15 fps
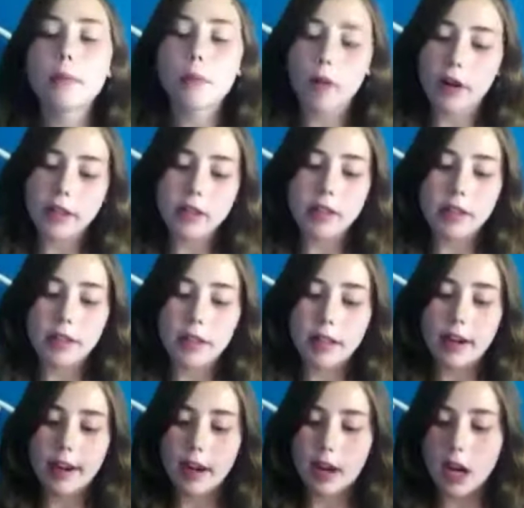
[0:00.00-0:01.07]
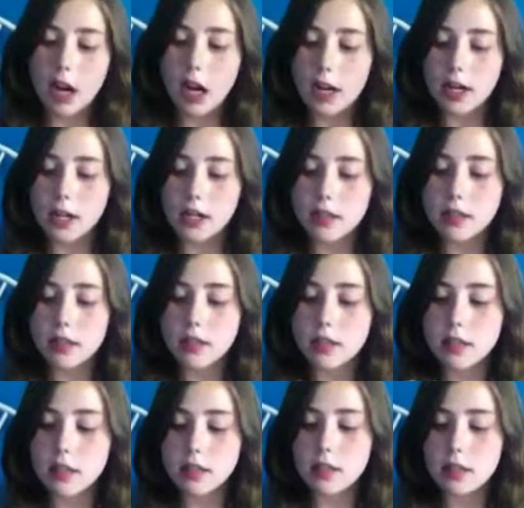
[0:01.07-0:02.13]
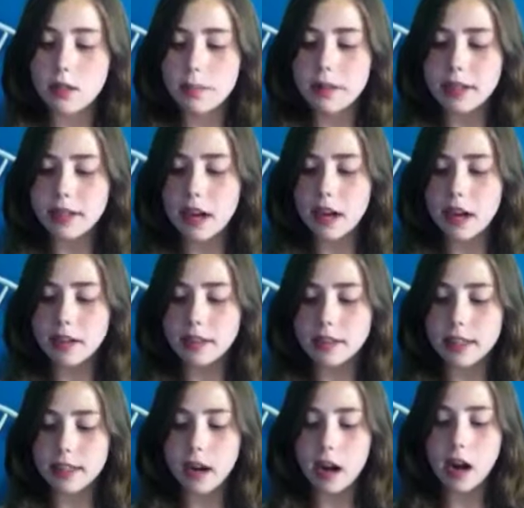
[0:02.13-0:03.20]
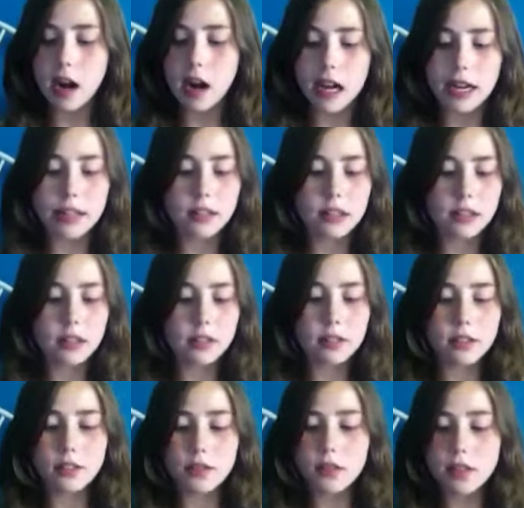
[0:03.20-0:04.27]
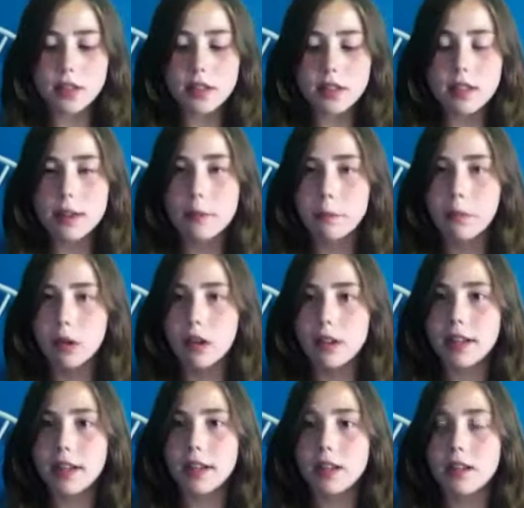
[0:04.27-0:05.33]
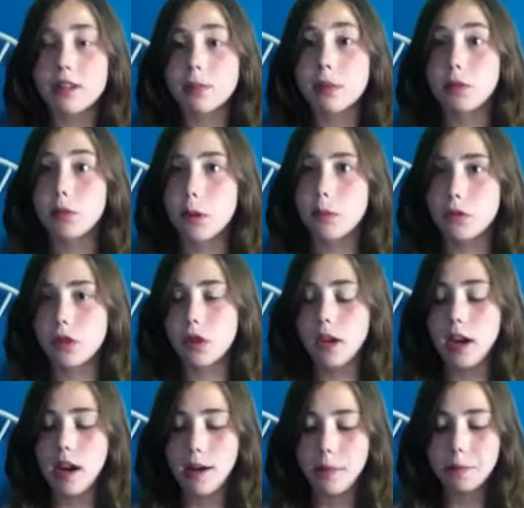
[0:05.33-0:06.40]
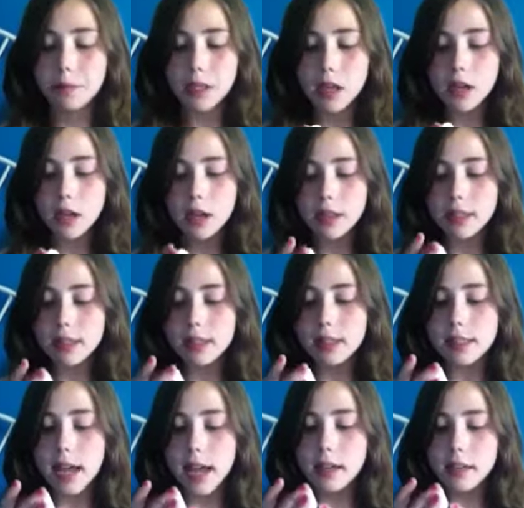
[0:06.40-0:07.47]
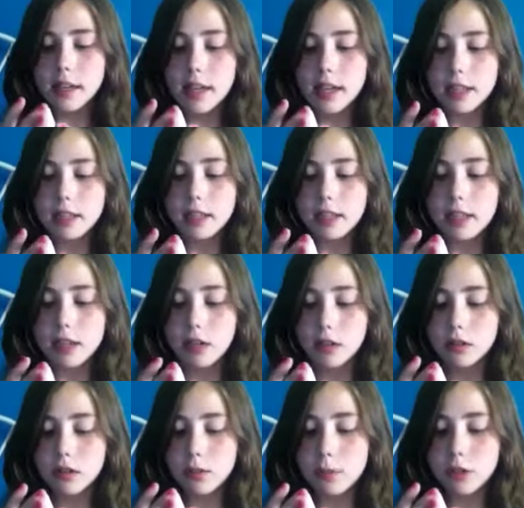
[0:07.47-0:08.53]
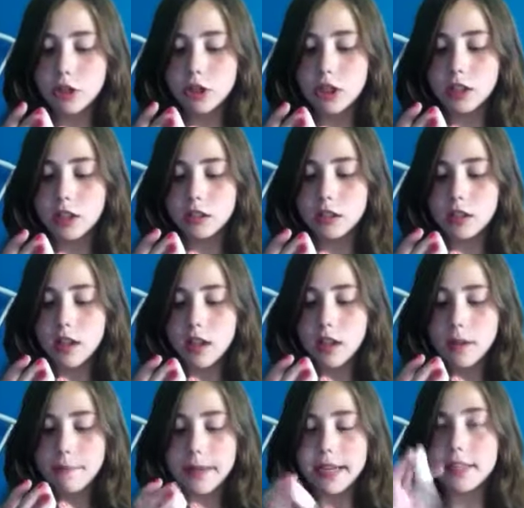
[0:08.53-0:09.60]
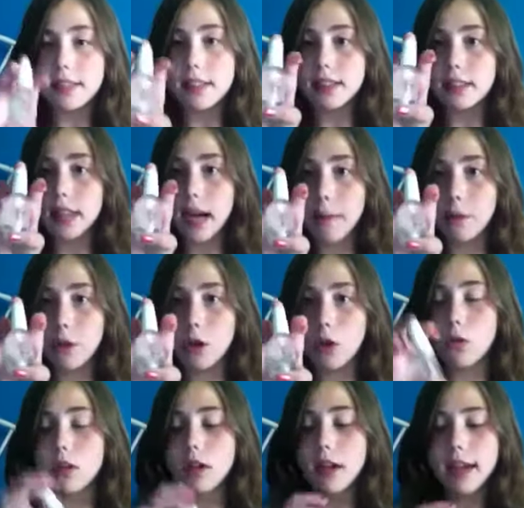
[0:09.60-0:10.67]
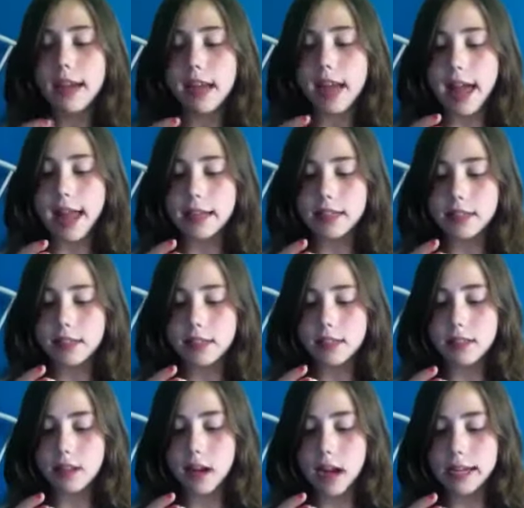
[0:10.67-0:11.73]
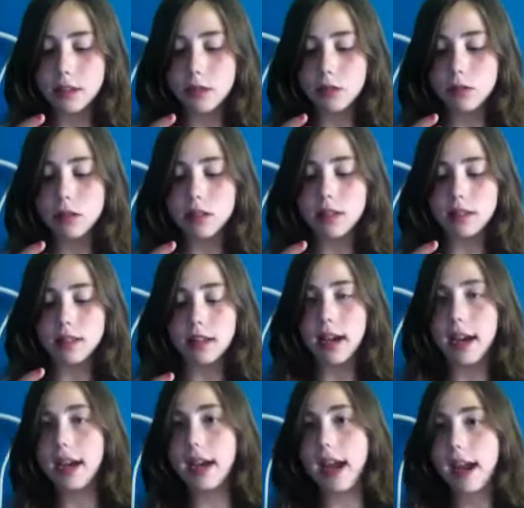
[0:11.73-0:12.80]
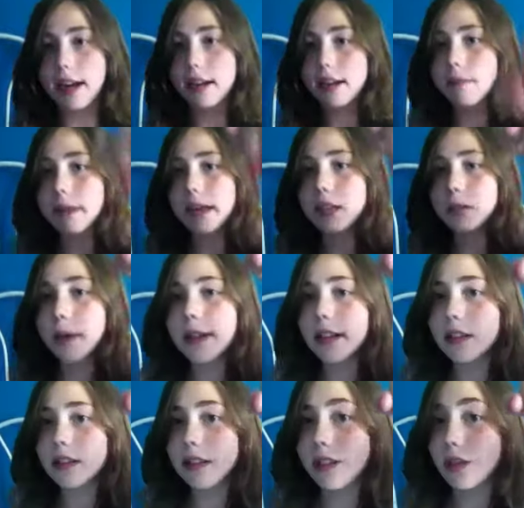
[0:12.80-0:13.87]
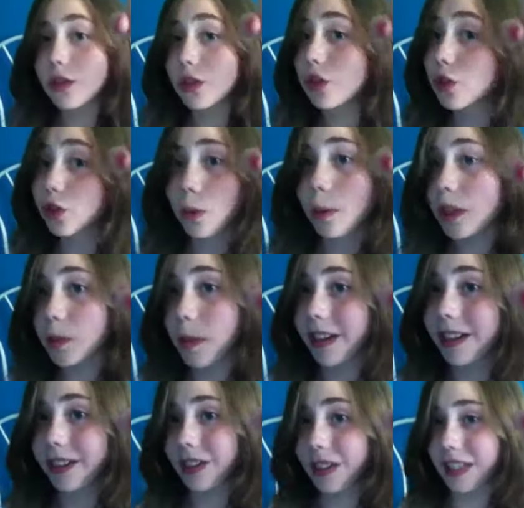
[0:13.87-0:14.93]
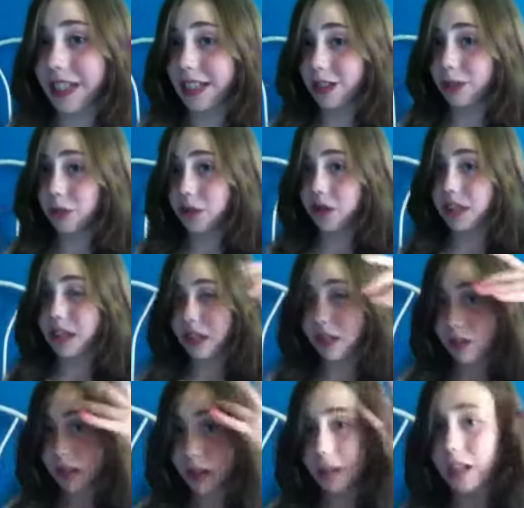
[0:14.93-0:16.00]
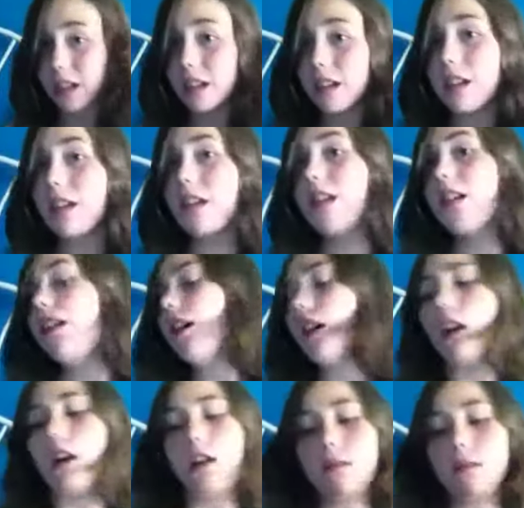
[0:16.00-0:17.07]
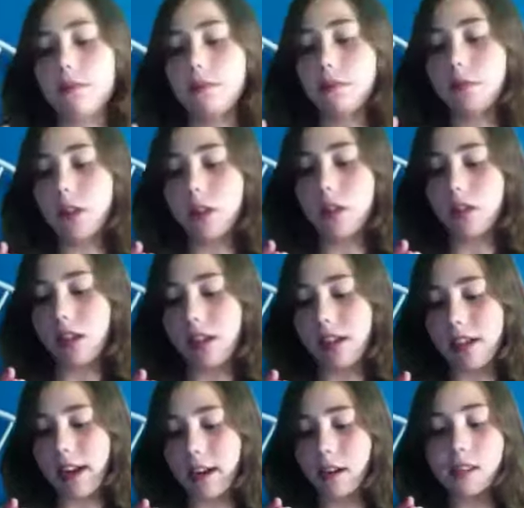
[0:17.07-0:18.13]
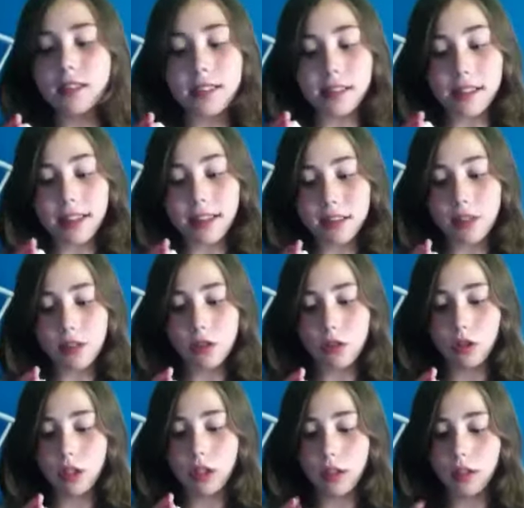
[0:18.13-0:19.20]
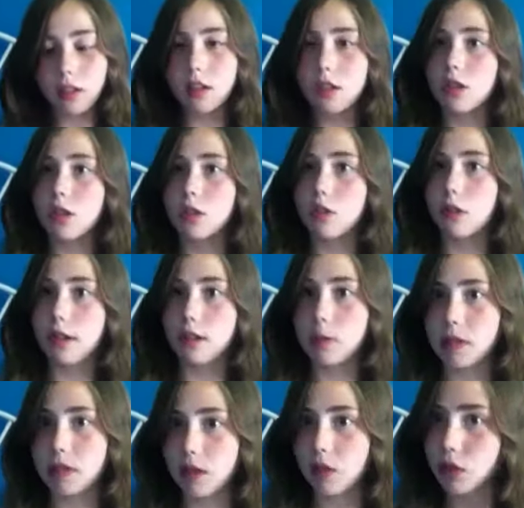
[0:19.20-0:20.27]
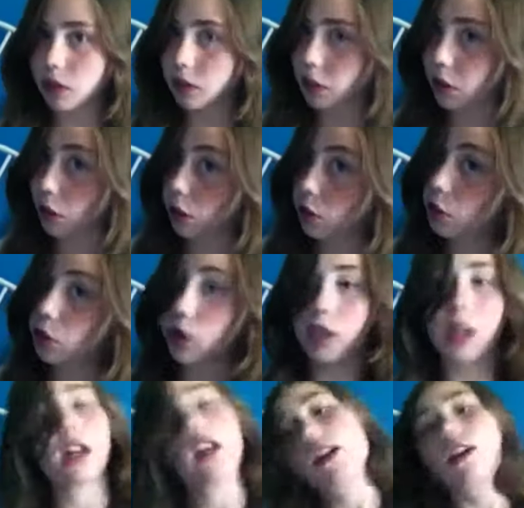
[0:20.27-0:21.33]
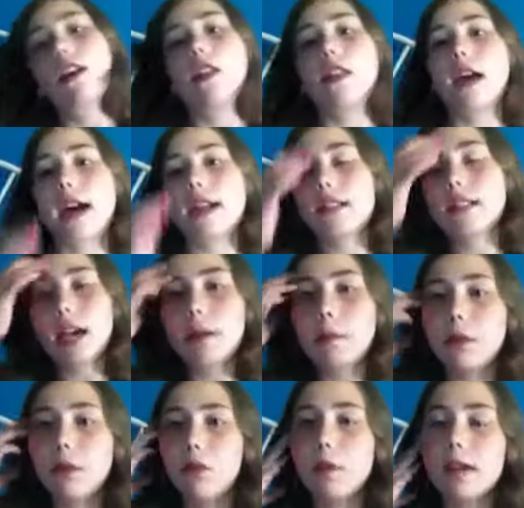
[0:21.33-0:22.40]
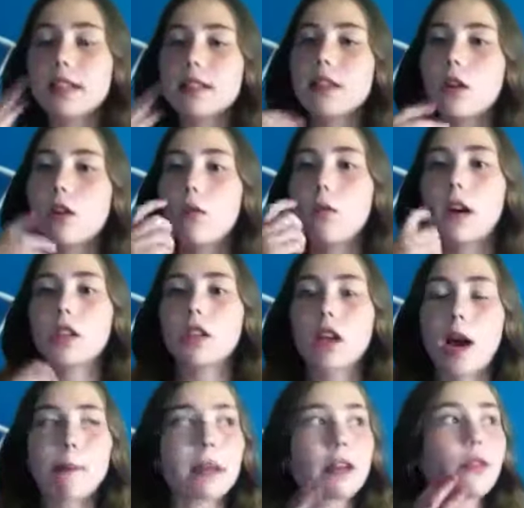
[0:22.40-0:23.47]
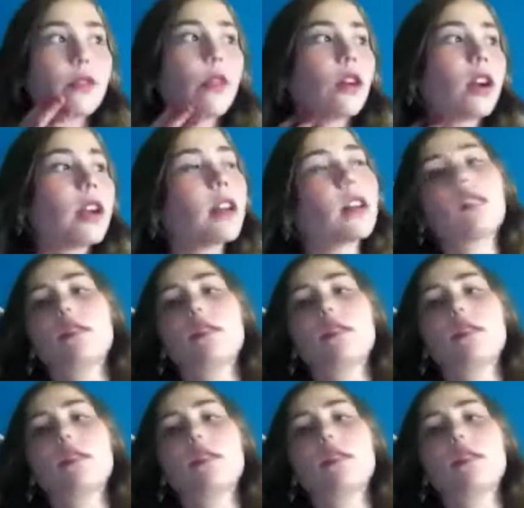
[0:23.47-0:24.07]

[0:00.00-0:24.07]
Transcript: boring thing that I got is this, oh my god, it's like hot. It feels like it's like burning because my room's really hot. It's Sally Hansen Ultimate Shield Base and Top Coat. And it's, I used this today and it makes my nails look so much better than they usually do. Um, and I heard Sally Hansen's really good, so I specifically looked for that type of base coat while shopping for it.